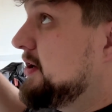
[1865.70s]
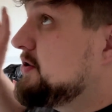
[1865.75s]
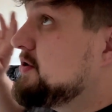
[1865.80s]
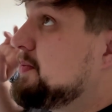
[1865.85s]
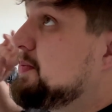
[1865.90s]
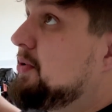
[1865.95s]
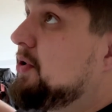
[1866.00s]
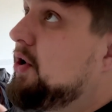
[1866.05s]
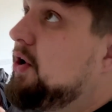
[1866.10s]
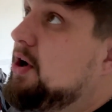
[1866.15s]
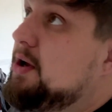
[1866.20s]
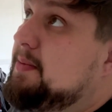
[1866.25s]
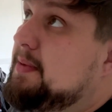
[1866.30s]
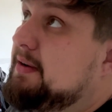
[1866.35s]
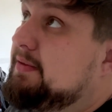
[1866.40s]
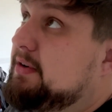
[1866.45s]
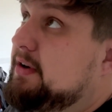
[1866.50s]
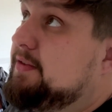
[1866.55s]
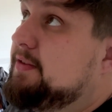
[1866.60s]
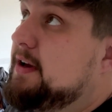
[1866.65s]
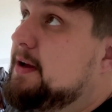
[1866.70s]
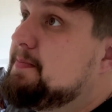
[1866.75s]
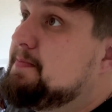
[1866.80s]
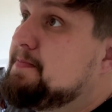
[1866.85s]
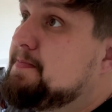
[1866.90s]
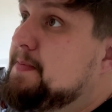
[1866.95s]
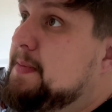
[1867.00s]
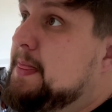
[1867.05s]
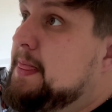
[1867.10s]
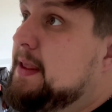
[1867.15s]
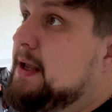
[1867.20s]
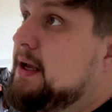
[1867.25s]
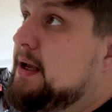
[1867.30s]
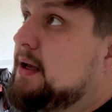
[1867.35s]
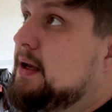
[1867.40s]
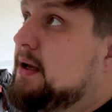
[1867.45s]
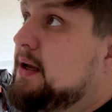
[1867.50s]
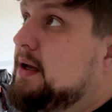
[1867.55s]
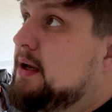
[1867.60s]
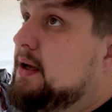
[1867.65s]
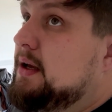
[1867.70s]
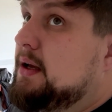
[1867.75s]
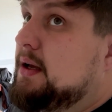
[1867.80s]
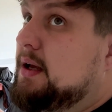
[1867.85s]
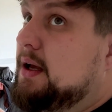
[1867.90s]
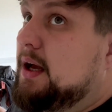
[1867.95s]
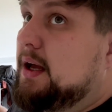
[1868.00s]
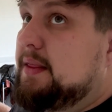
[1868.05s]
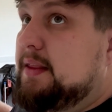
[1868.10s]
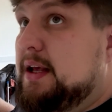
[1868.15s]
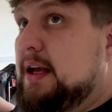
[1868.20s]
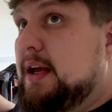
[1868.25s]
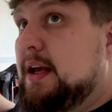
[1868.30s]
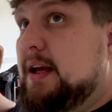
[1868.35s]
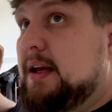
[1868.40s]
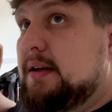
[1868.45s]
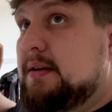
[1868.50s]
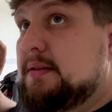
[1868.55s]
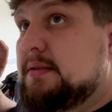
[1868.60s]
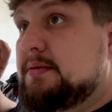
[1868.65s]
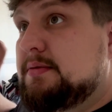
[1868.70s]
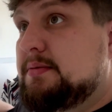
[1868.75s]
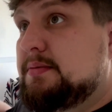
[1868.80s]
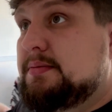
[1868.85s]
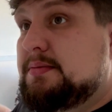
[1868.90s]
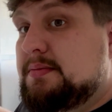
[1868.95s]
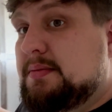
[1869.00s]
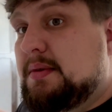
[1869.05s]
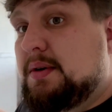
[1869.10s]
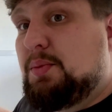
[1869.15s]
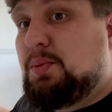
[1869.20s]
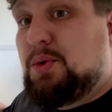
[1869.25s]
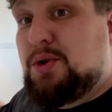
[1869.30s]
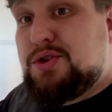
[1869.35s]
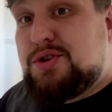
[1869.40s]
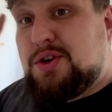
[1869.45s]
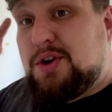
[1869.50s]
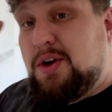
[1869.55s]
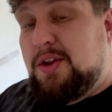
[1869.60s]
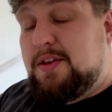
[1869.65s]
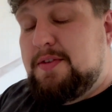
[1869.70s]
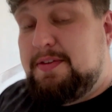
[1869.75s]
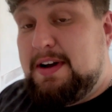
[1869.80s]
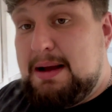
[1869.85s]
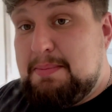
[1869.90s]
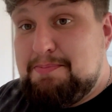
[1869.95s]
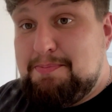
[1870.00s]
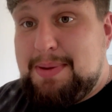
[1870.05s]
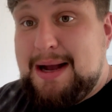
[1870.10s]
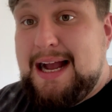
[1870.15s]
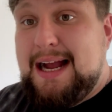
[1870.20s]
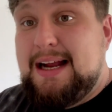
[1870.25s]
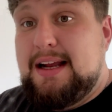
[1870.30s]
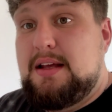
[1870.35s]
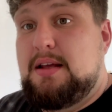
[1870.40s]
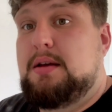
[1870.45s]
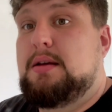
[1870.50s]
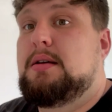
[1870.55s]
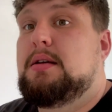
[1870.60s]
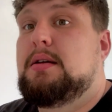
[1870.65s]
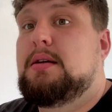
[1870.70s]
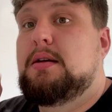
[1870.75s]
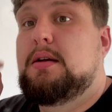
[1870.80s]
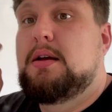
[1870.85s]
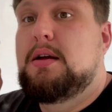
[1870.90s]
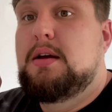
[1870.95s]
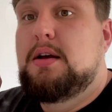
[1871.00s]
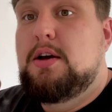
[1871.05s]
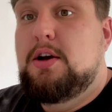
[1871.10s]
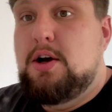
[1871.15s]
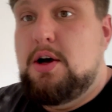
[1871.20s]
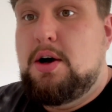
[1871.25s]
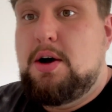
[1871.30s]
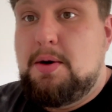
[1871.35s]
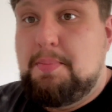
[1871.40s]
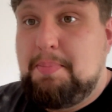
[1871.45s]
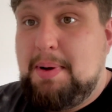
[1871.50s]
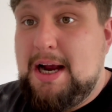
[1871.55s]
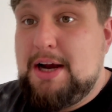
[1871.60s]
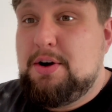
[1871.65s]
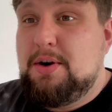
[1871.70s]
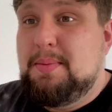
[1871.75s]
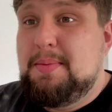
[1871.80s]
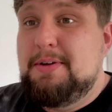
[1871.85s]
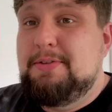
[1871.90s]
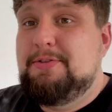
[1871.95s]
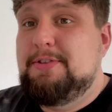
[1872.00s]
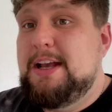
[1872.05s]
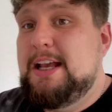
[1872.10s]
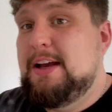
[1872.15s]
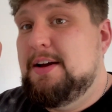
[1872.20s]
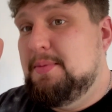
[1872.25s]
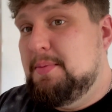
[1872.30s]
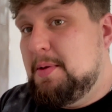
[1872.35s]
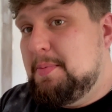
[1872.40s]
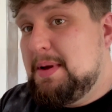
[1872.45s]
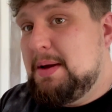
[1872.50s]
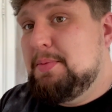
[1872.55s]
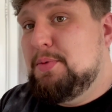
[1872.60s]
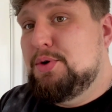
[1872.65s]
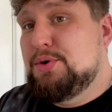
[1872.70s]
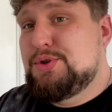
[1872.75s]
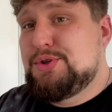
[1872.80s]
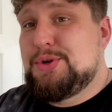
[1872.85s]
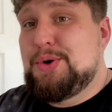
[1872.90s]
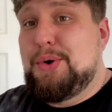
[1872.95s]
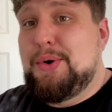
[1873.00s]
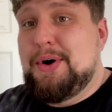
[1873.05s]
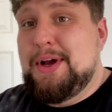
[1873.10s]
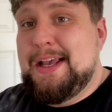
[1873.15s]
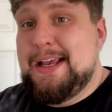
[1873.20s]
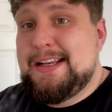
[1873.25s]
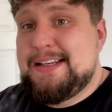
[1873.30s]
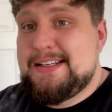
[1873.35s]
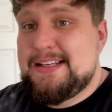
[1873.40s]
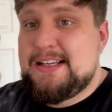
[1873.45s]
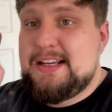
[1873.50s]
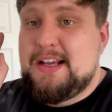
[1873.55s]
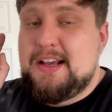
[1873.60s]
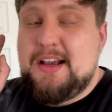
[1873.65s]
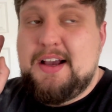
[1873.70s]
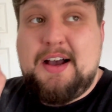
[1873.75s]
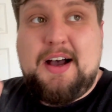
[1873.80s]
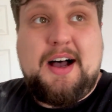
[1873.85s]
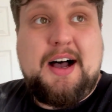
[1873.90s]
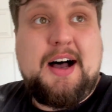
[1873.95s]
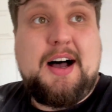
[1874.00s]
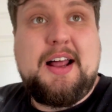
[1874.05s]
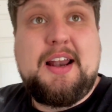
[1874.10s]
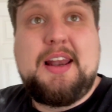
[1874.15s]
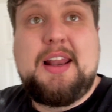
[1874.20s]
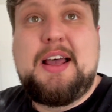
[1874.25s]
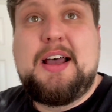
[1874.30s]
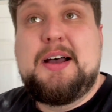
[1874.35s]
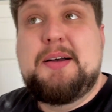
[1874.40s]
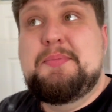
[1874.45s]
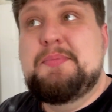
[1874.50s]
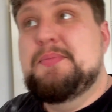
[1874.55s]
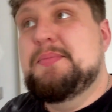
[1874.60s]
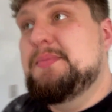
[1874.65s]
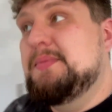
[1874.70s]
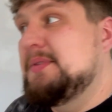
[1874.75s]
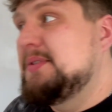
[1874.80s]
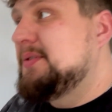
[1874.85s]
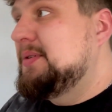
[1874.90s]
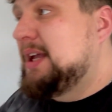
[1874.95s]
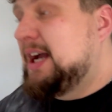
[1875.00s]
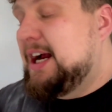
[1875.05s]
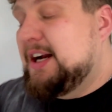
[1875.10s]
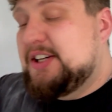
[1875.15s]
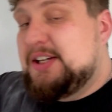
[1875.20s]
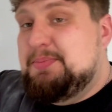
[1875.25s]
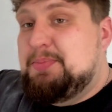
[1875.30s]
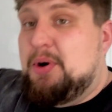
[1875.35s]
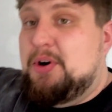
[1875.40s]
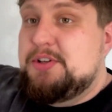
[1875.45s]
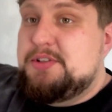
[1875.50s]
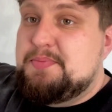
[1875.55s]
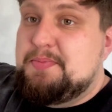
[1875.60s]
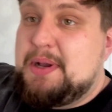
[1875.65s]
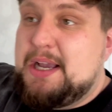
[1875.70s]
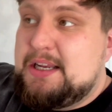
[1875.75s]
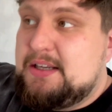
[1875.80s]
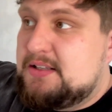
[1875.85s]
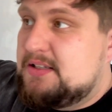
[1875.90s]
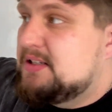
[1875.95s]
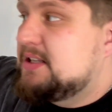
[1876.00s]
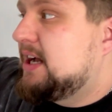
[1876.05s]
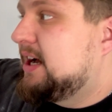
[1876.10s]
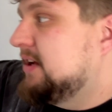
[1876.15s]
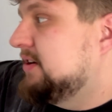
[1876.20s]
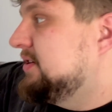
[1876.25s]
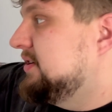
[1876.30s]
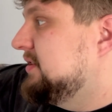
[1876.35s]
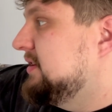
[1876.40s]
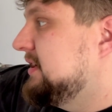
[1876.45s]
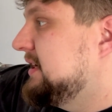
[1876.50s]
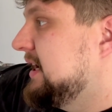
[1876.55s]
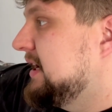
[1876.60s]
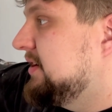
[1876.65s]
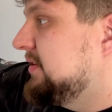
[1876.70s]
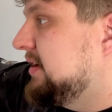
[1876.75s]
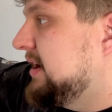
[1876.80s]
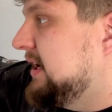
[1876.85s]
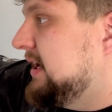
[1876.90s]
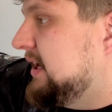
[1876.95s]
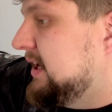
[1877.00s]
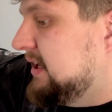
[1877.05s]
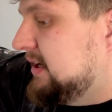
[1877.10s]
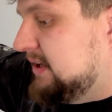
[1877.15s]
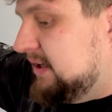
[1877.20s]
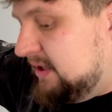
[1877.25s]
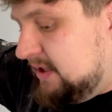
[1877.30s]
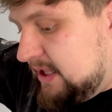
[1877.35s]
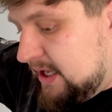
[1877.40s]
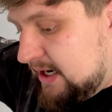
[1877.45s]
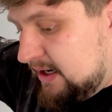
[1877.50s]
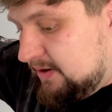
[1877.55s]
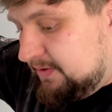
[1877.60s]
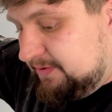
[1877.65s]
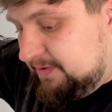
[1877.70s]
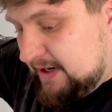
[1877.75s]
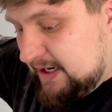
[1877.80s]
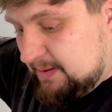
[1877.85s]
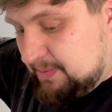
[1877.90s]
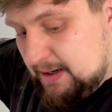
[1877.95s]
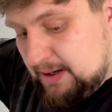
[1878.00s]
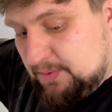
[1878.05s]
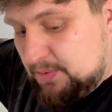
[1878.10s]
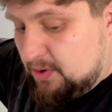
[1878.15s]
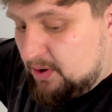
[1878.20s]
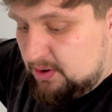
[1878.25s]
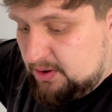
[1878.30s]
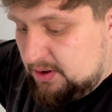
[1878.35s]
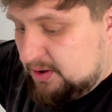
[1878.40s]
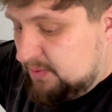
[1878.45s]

to prime everything. And then once I've got the van back, I'm back on my feet and I'm a bit more sorted, I'll actually buy some paint and start doing the decorating, and then I'll think about what